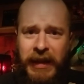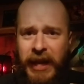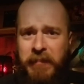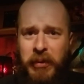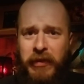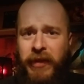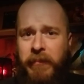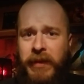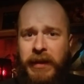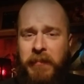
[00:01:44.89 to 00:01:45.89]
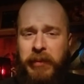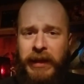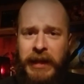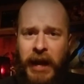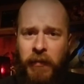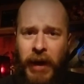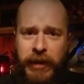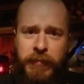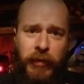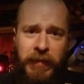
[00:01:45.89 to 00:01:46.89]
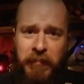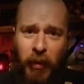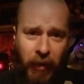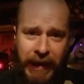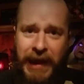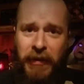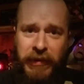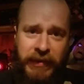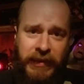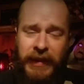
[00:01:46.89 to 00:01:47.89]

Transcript: and put something completely unwatchable and boring out.